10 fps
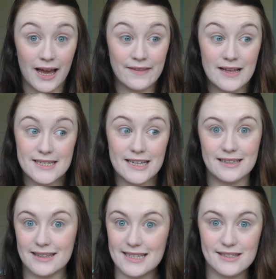And that's
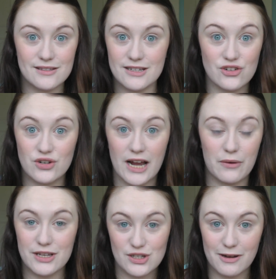it. That's literally
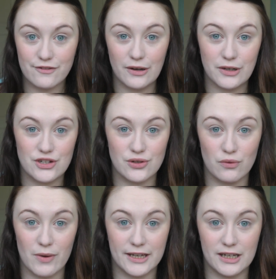how I do my foundation
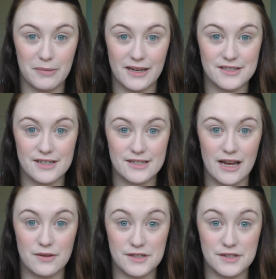on a regular basis now.